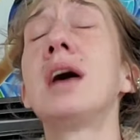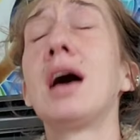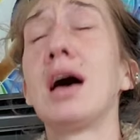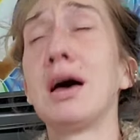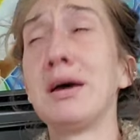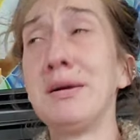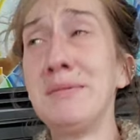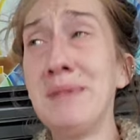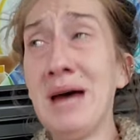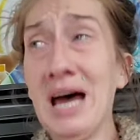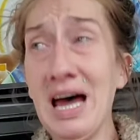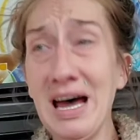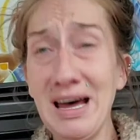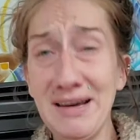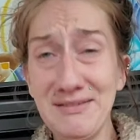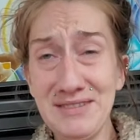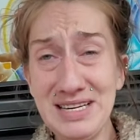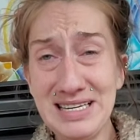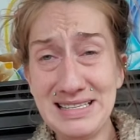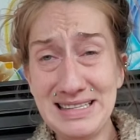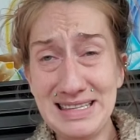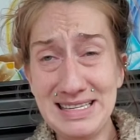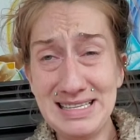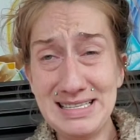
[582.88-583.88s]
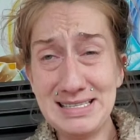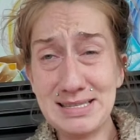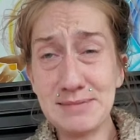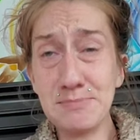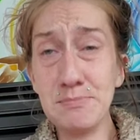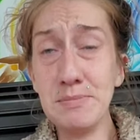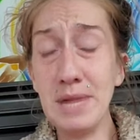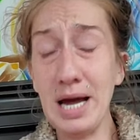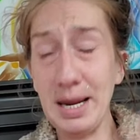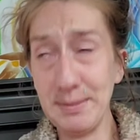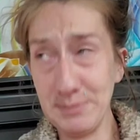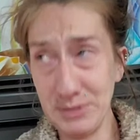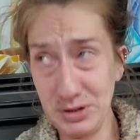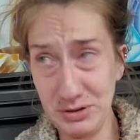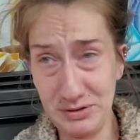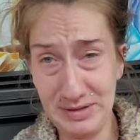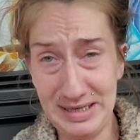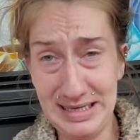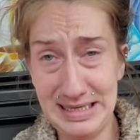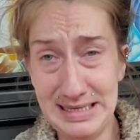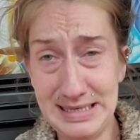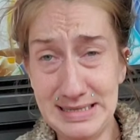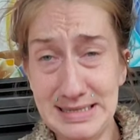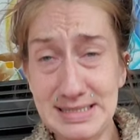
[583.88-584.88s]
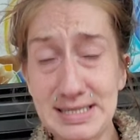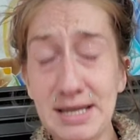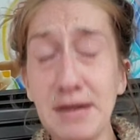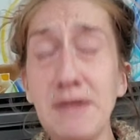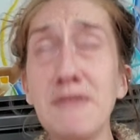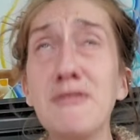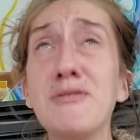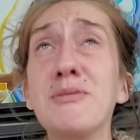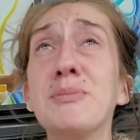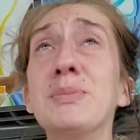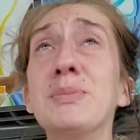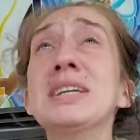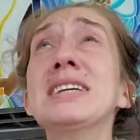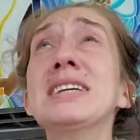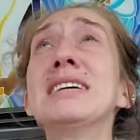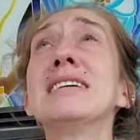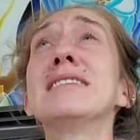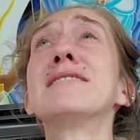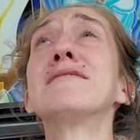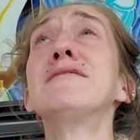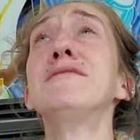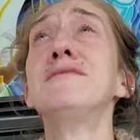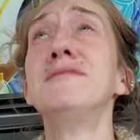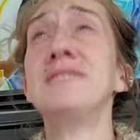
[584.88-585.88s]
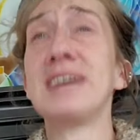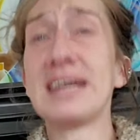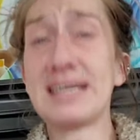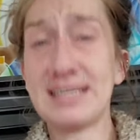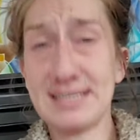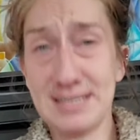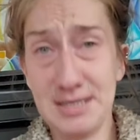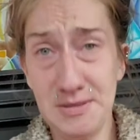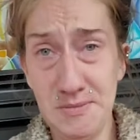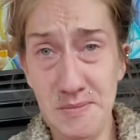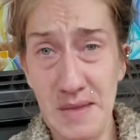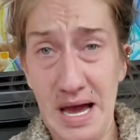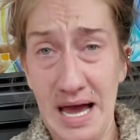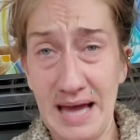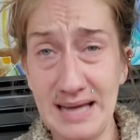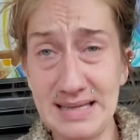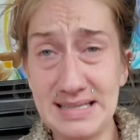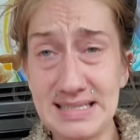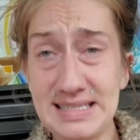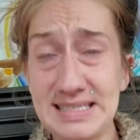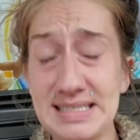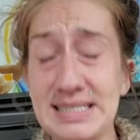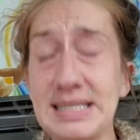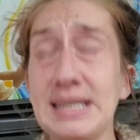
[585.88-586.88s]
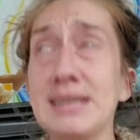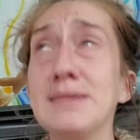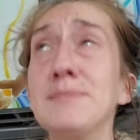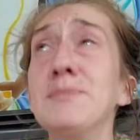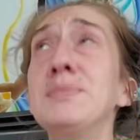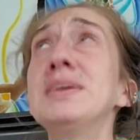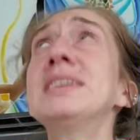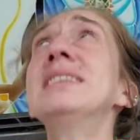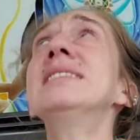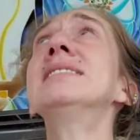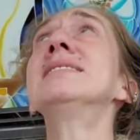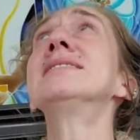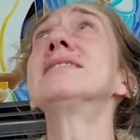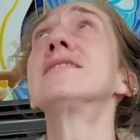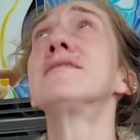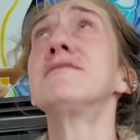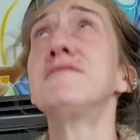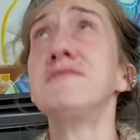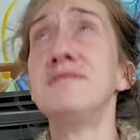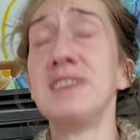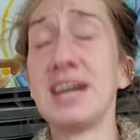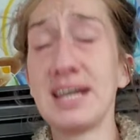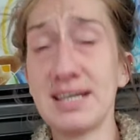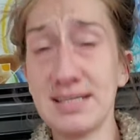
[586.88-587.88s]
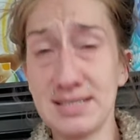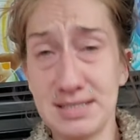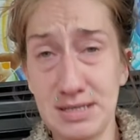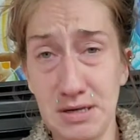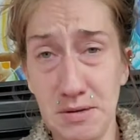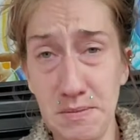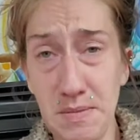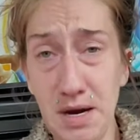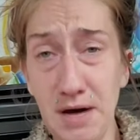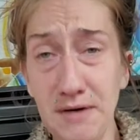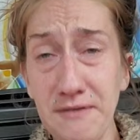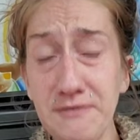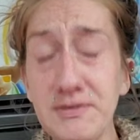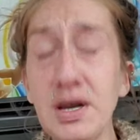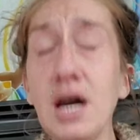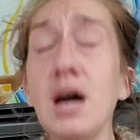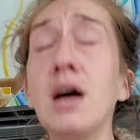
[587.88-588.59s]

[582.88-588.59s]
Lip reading: I'm having these memories of being victimized and being the victim of